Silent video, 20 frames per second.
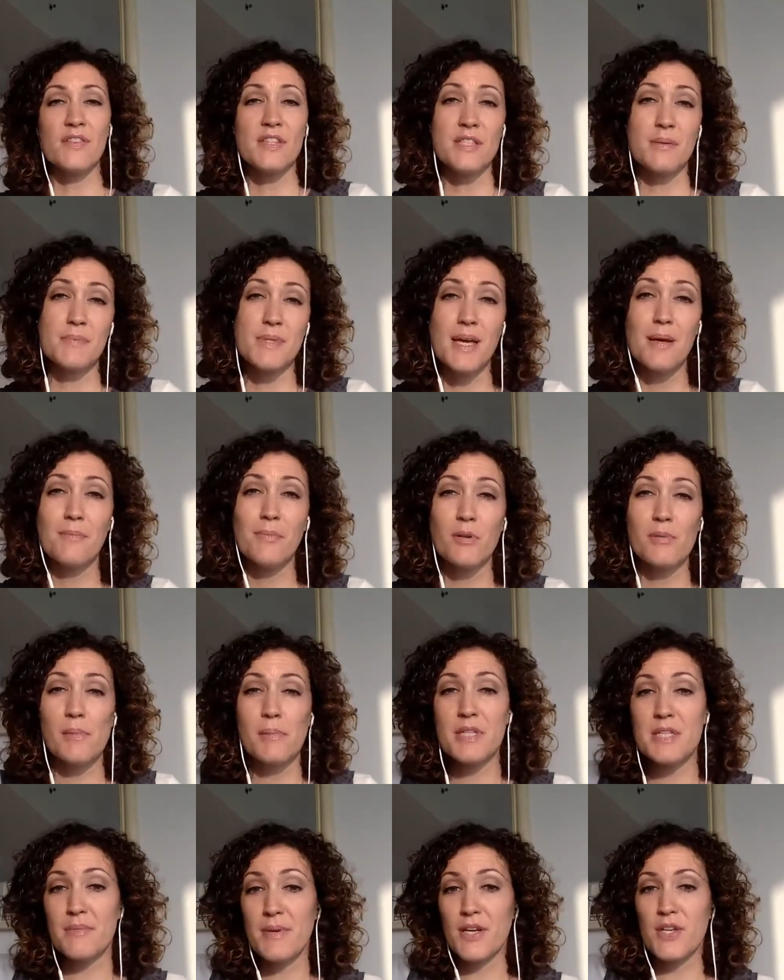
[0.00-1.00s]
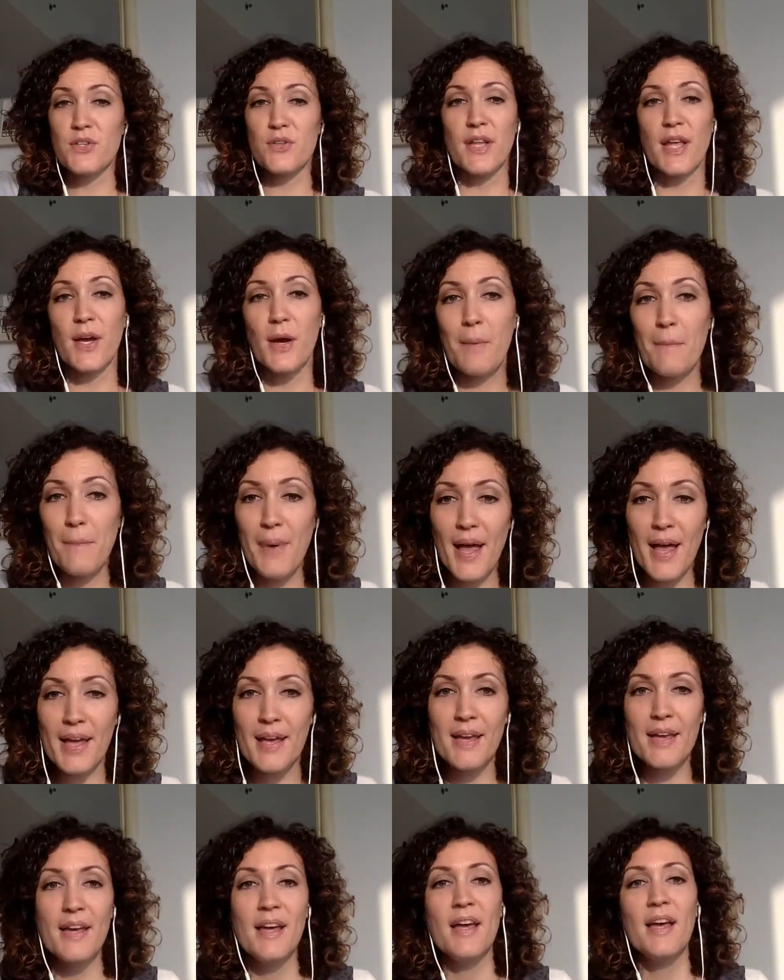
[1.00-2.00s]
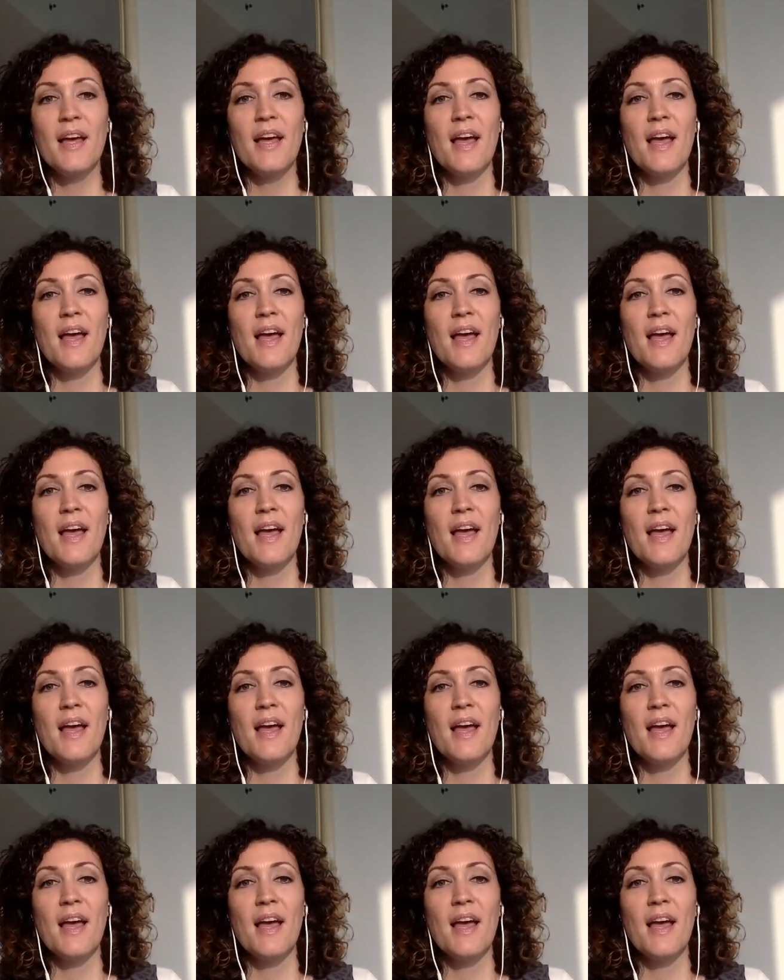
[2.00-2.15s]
in September, maybe to make sure they come back.